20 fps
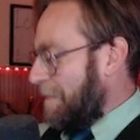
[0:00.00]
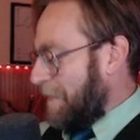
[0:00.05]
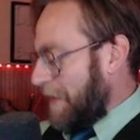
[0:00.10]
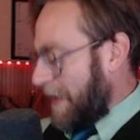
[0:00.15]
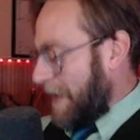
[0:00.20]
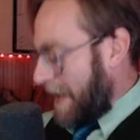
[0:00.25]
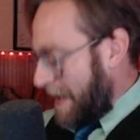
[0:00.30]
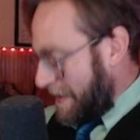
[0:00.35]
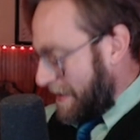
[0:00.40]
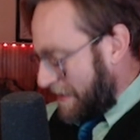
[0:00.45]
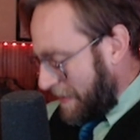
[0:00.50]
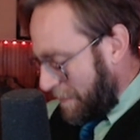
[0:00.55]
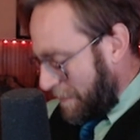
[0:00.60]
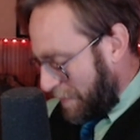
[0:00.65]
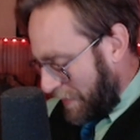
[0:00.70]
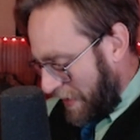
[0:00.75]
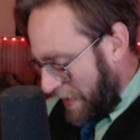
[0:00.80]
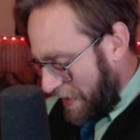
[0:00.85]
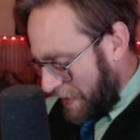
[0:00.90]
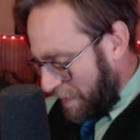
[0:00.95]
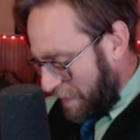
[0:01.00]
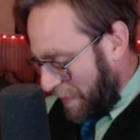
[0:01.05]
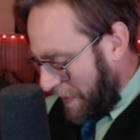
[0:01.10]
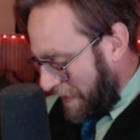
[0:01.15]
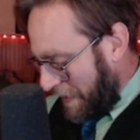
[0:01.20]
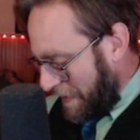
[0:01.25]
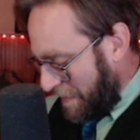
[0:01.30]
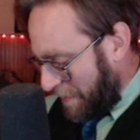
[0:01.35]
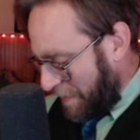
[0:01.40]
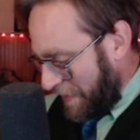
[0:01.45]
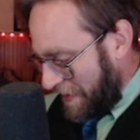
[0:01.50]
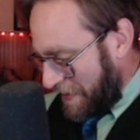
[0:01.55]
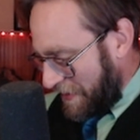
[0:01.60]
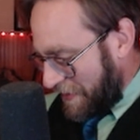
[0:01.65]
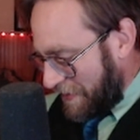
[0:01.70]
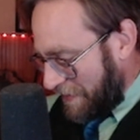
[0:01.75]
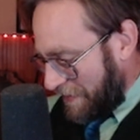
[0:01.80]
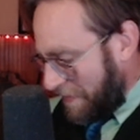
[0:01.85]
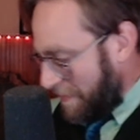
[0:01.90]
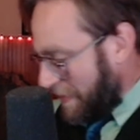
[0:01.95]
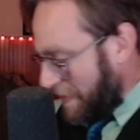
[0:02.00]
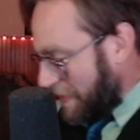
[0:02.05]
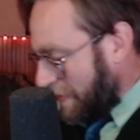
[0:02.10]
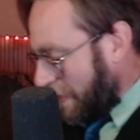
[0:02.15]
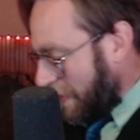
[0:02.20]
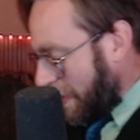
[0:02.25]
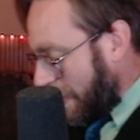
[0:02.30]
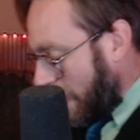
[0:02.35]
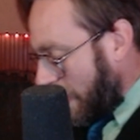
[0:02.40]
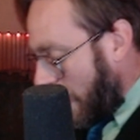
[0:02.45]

Guys, the brunch part of the brunch stream has started.